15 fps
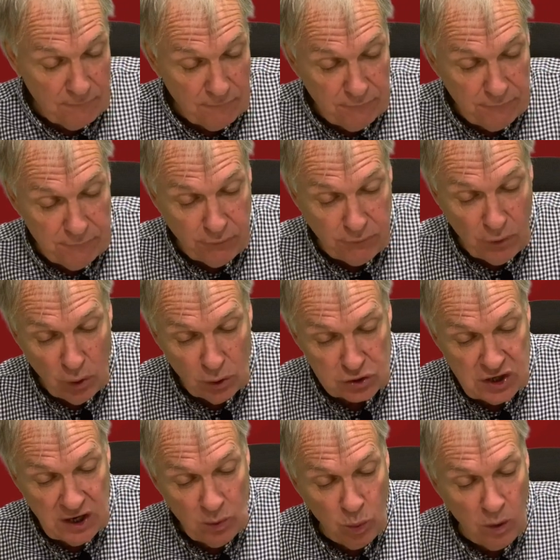
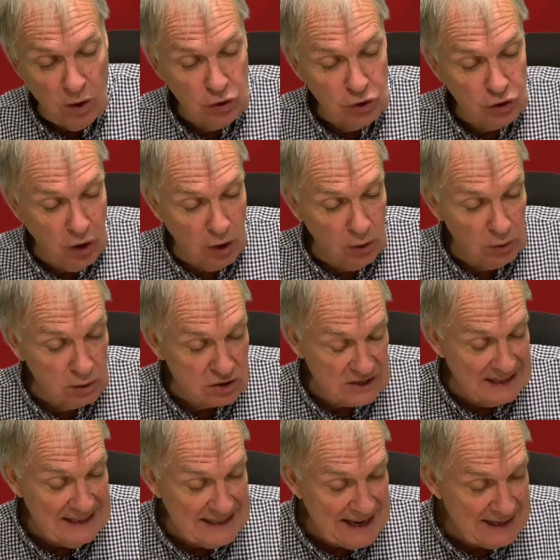41 goals
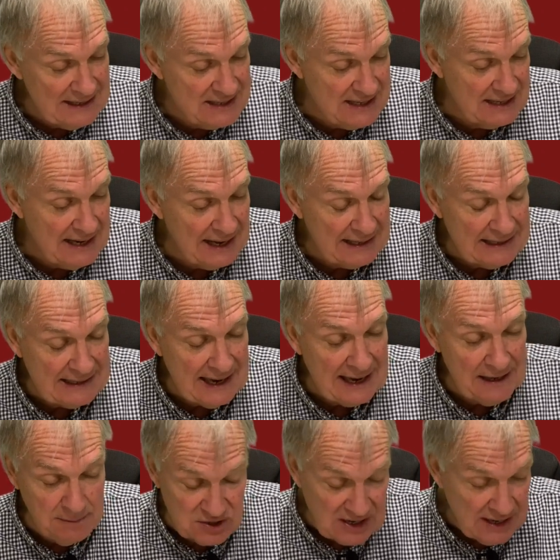in 99
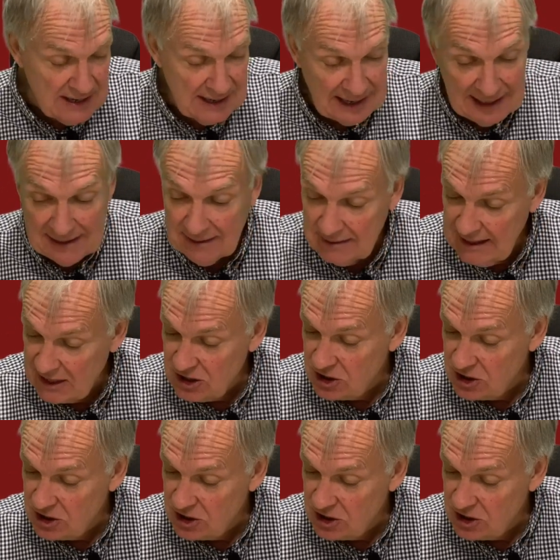games in this